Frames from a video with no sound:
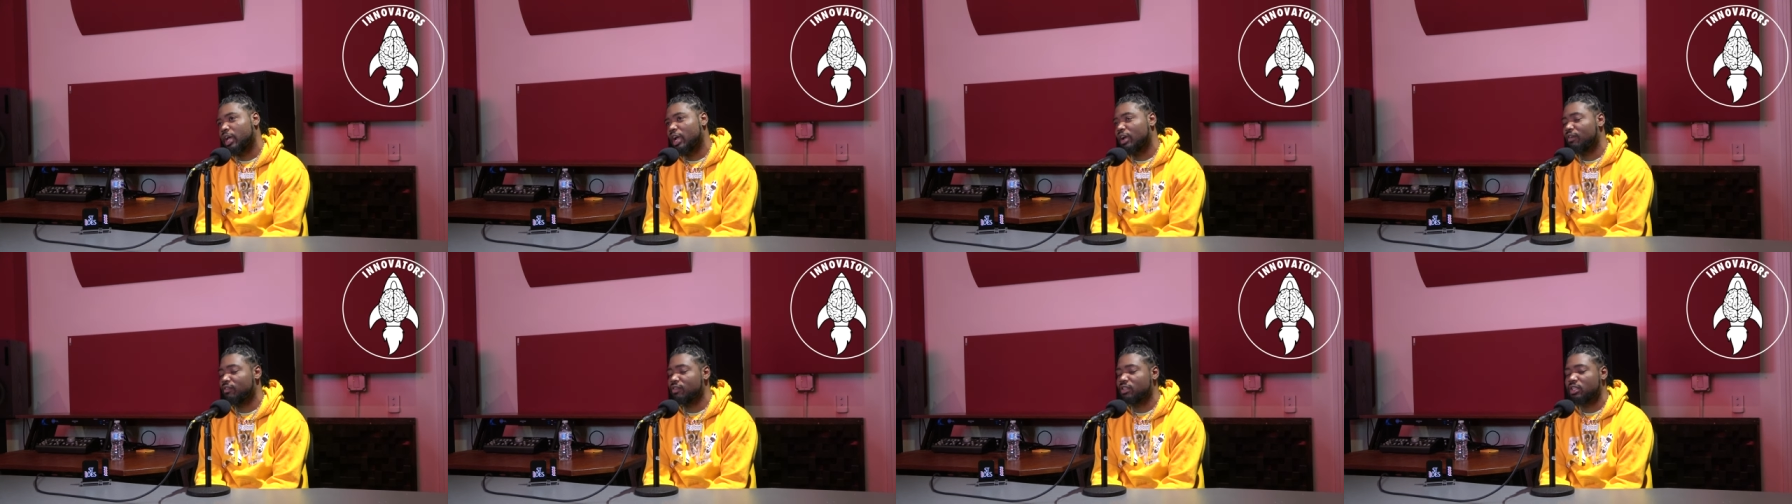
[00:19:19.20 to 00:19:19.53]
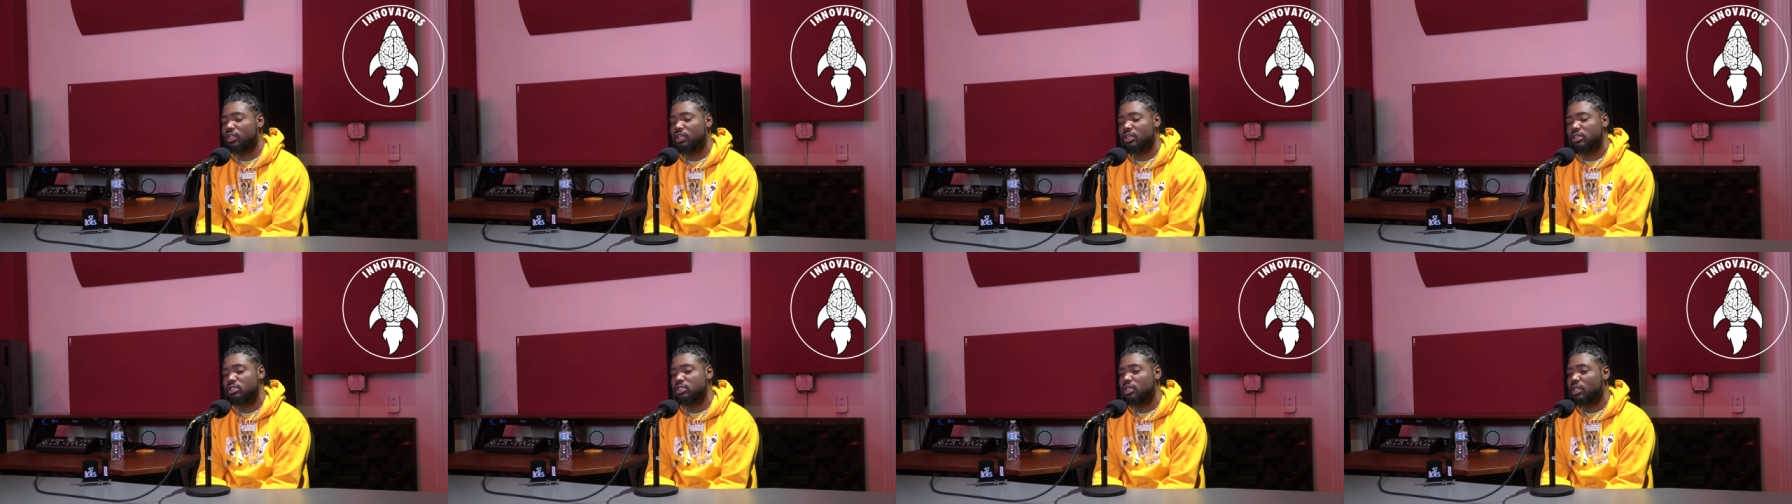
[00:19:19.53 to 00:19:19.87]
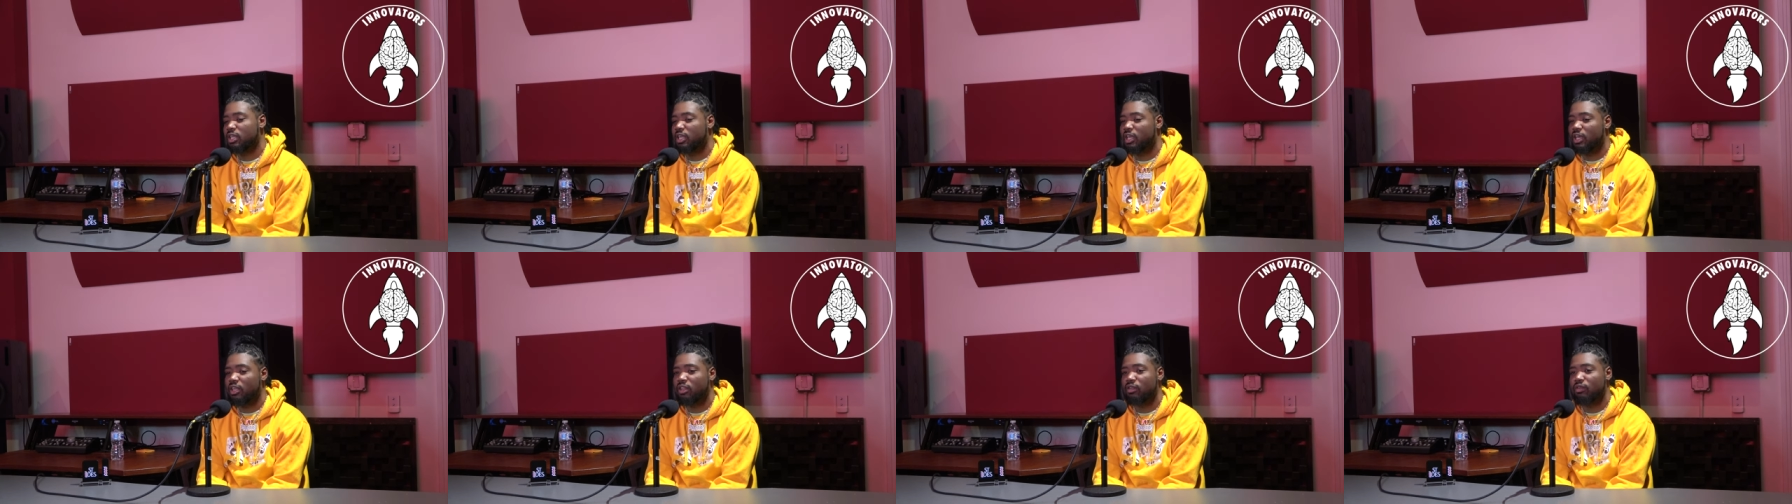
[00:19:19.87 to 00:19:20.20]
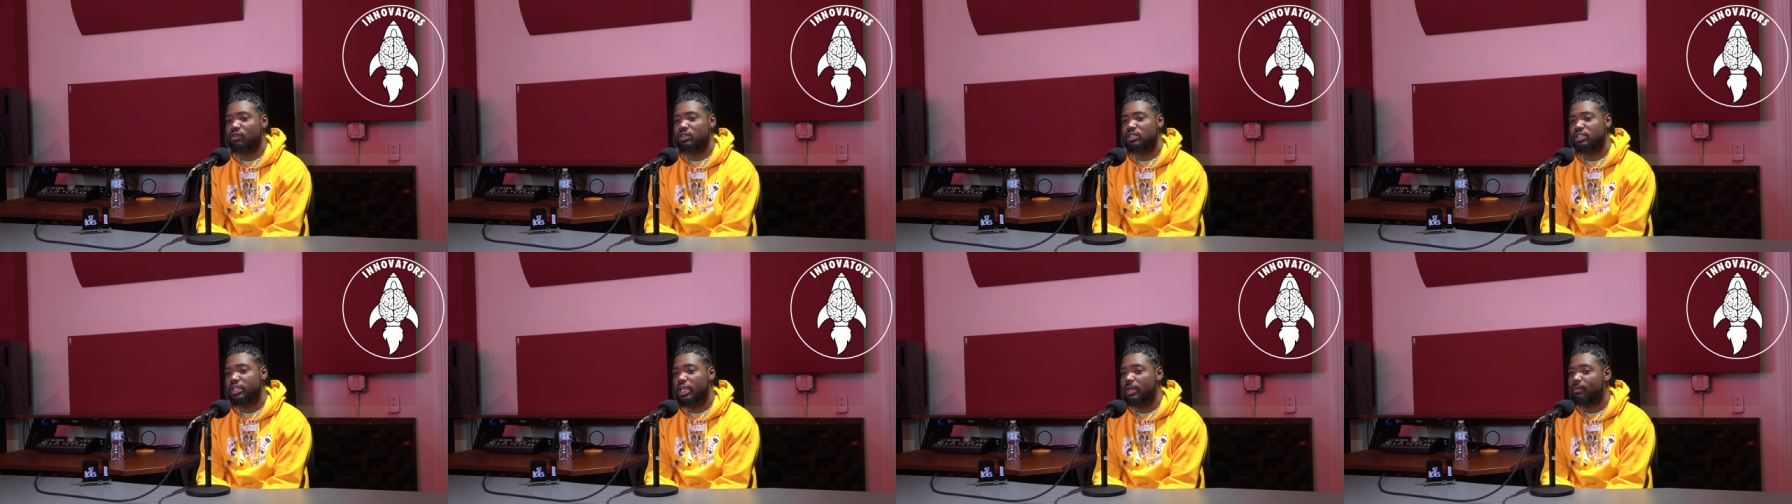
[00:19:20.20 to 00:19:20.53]
everything is together
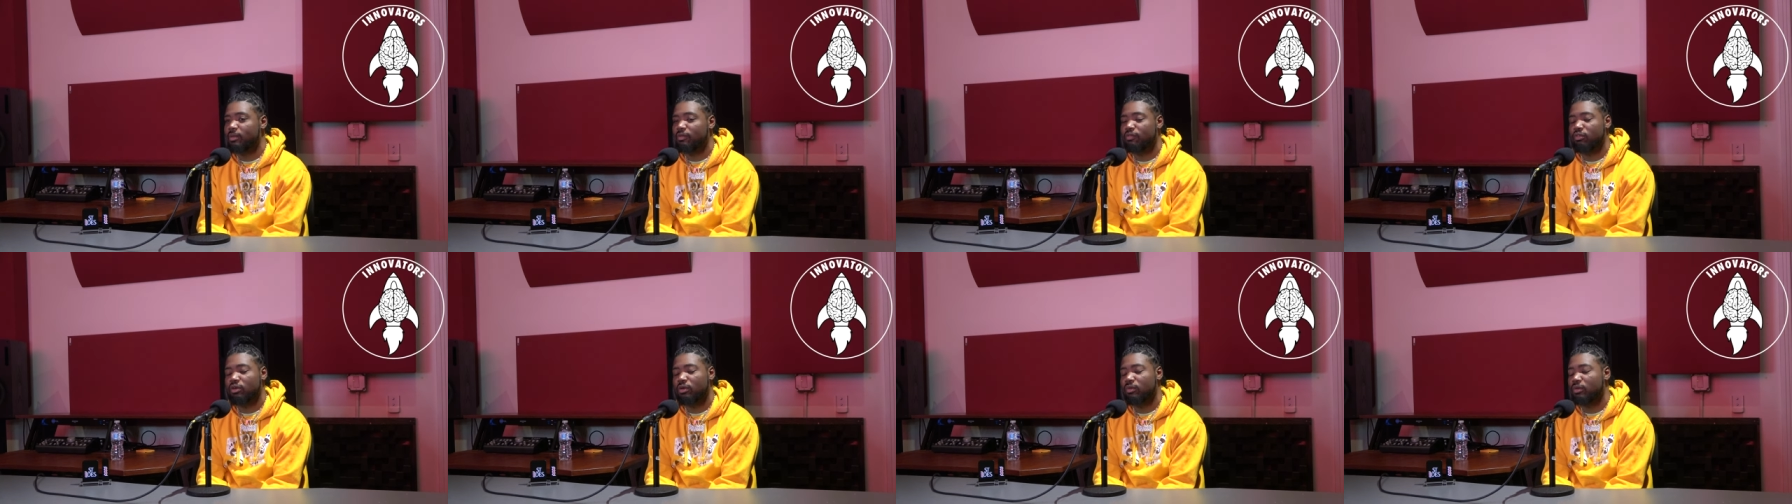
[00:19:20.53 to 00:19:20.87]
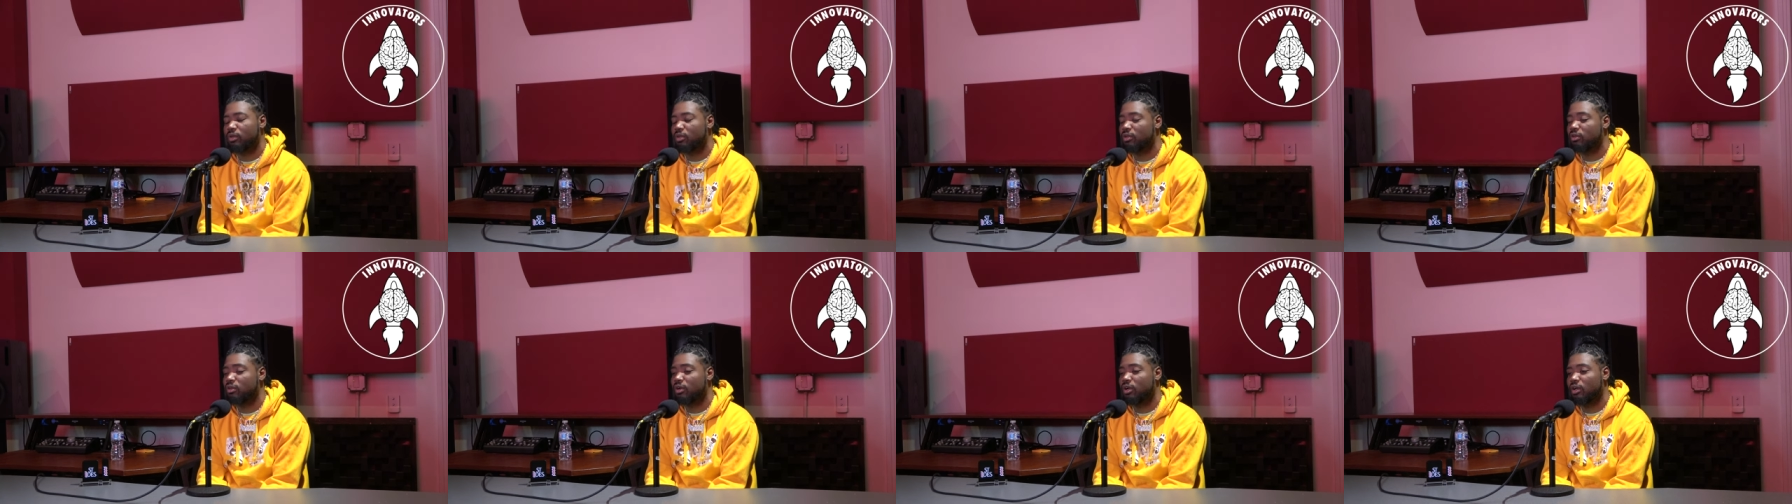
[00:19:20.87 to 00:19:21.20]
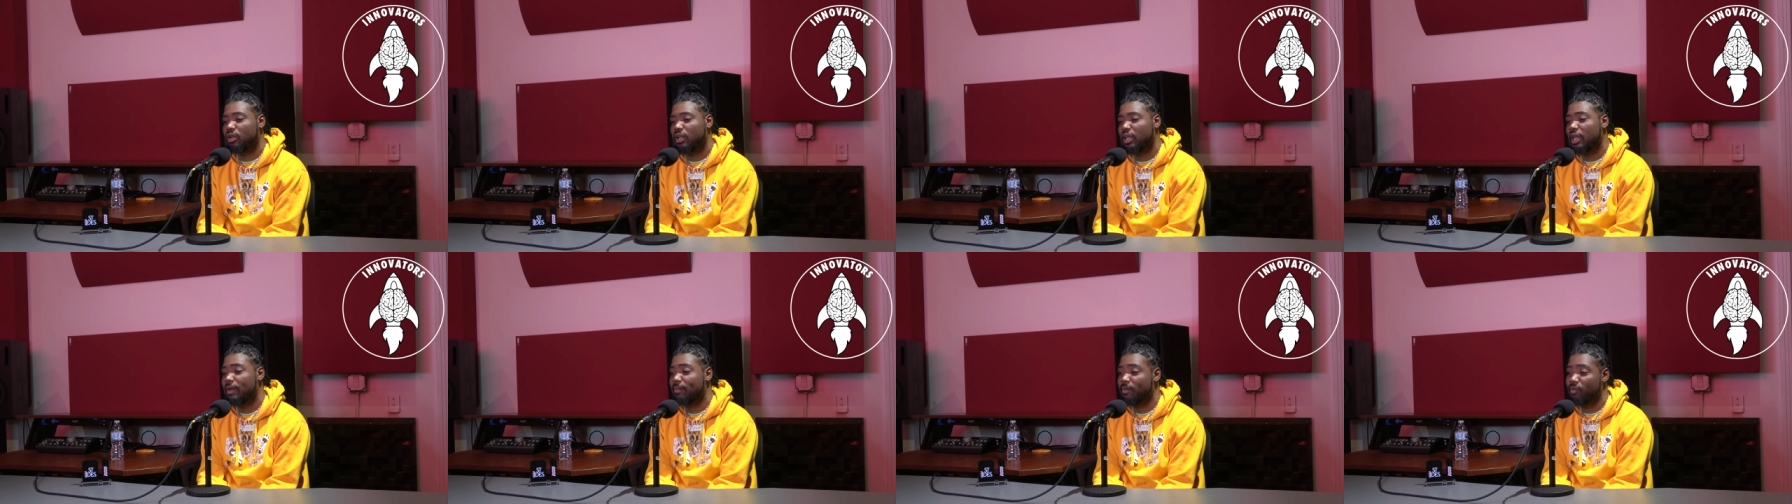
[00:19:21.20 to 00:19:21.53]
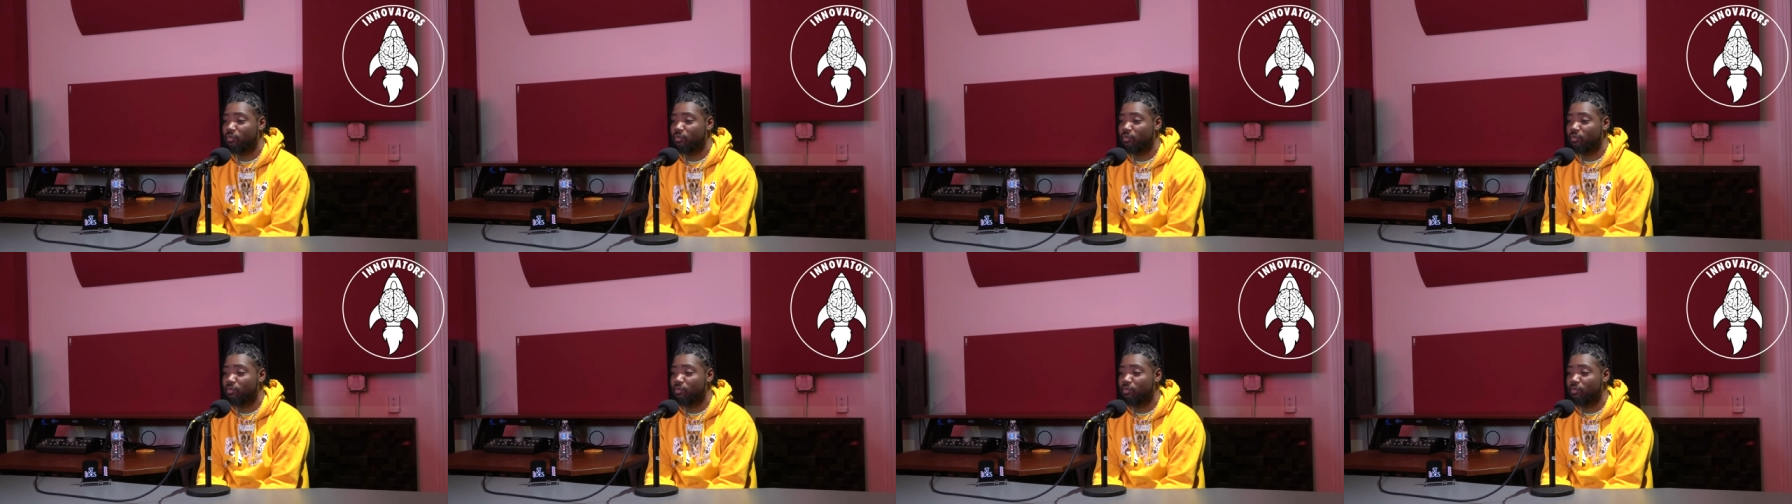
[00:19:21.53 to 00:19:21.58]
and set before we do all that.